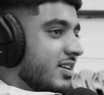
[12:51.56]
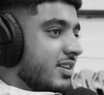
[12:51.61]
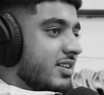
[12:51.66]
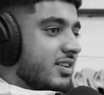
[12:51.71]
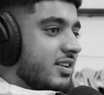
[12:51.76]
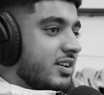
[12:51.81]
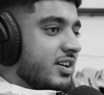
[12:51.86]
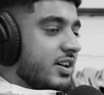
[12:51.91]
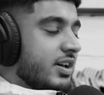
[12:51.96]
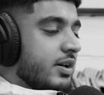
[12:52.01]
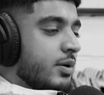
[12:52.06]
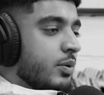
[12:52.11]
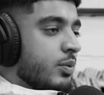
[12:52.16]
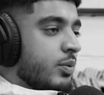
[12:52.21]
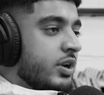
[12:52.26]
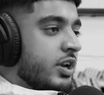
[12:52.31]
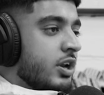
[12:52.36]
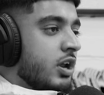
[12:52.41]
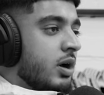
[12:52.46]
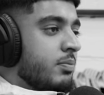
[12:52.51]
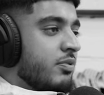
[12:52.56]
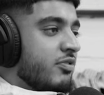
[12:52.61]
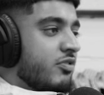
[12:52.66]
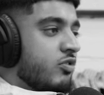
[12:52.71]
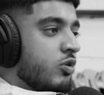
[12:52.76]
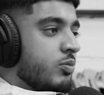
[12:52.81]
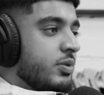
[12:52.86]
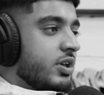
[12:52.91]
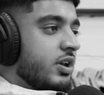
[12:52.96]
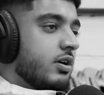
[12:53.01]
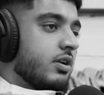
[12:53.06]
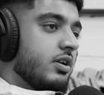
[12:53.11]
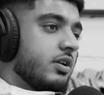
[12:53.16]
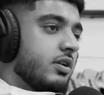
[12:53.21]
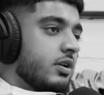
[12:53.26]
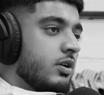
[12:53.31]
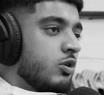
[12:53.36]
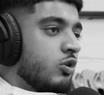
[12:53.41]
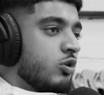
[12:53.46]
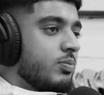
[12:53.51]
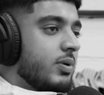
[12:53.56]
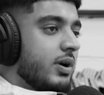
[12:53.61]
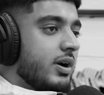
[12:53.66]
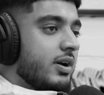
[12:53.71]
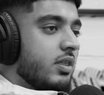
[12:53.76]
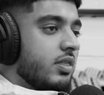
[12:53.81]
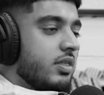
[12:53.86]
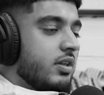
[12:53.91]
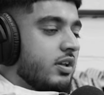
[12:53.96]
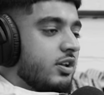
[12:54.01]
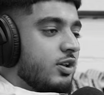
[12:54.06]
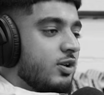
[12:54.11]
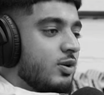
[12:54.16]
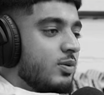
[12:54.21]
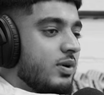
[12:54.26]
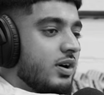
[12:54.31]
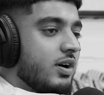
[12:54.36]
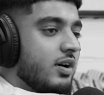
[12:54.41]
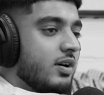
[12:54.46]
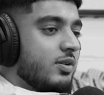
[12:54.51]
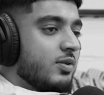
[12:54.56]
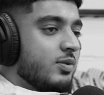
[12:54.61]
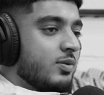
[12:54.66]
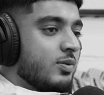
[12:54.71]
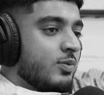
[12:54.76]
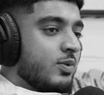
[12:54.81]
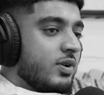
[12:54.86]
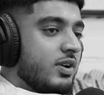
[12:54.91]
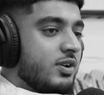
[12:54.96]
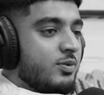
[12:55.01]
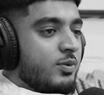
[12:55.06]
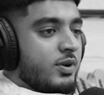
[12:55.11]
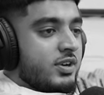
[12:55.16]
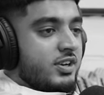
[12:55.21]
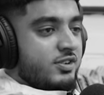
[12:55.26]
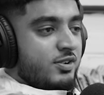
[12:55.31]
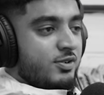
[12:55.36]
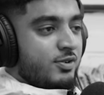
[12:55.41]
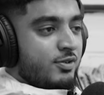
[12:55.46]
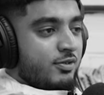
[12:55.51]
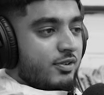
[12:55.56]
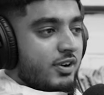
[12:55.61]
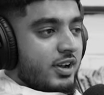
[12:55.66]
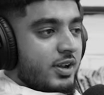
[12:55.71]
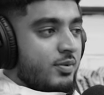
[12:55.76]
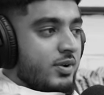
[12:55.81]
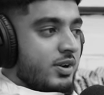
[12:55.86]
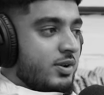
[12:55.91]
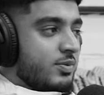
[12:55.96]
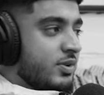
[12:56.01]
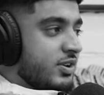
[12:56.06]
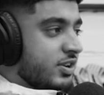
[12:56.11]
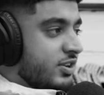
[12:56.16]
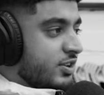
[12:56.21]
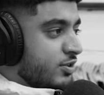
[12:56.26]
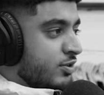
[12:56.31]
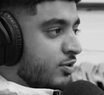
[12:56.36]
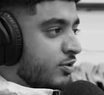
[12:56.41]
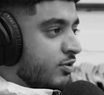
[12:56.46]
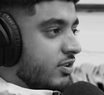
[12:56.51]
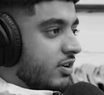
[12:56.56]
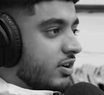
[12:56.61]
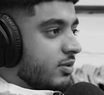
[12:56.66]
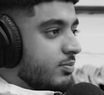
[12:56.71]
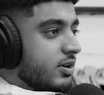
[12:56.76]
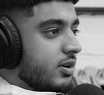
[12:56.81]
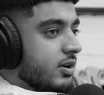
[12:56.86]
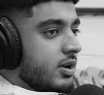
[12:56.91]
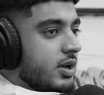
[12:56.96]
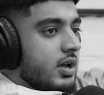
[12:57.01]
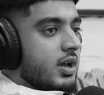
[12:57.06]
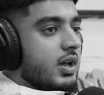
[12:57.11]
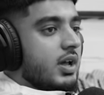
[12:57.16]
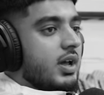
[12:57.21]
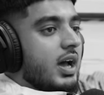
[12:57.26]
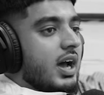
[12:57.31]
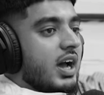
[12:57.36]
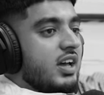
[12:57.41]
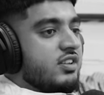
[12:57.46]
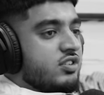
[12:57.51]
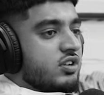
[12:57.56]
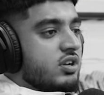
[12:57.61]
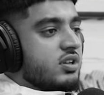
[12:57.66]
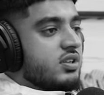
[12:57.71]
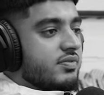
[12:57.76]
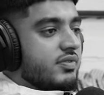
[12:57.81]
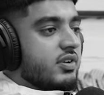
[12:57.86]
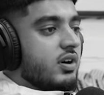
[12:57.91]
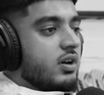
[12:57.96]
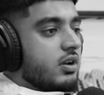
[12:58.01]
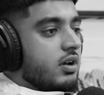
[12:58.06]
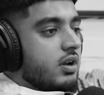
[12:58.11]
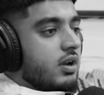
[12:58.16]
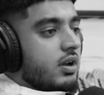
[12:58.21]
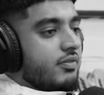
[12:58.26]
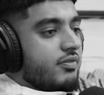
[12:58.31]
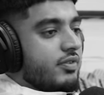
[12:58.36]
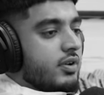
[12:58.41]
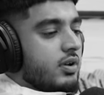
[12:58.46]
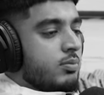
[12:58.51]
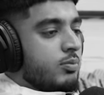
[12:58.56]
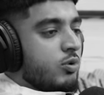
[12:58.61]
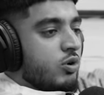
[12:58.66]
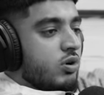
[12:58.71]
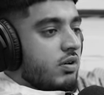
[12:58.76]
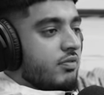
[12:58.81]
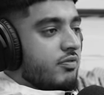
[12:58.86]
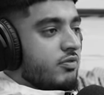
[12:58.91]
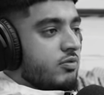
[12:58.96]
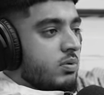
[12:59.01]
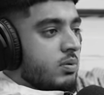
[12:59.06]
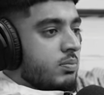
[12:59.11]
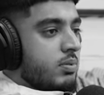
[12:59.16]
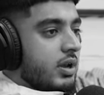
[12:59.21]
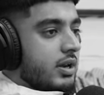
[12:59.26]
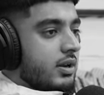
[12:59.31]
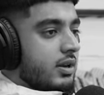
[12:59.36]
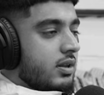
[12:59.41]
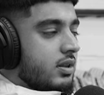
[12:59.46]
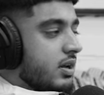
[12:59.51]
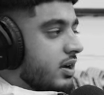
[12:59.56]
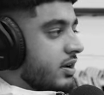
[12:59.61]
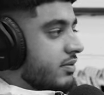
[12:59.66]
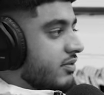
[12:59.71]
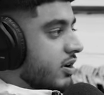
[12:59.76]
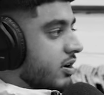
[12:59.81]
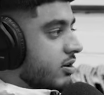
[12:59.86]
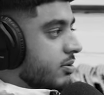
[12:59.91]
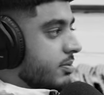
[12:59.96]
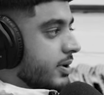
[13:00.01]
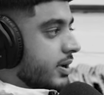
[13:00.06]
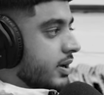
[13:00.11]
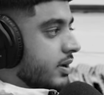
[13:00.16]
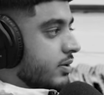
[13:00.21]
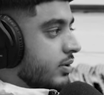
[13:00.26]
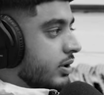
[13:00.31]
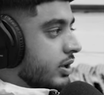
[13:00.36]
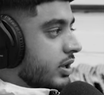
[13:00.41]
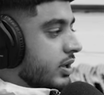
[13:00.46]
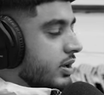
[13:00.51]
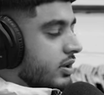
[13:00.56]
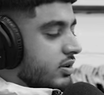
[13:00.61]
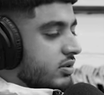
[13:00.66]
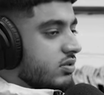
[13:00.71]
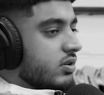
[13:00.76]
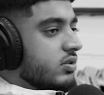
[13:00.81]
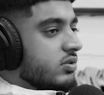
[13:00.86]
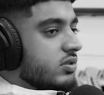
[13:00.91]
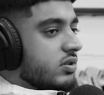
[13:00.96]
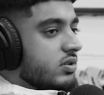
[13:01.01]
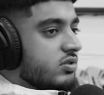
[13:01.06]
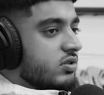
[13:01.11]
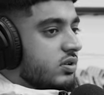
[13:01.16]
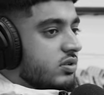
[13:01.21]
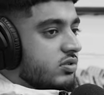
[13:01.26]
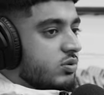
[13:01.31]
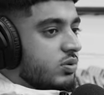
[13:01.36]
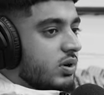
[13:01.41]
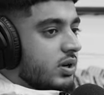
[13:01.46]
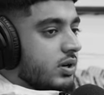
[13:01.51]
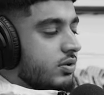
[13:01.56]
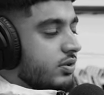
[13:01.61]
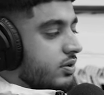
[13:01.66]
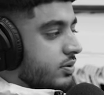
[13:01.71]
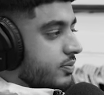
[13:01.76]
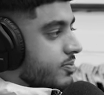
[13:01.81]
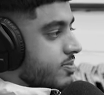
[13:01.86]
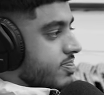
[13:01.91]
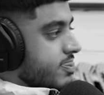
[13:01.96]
When you're not performing, you got to look back and think, you know what? What do I need to do right? What do I need to do wrong? But as years have gone on, I feel more comfortable playing in that environment now. So it's quite good.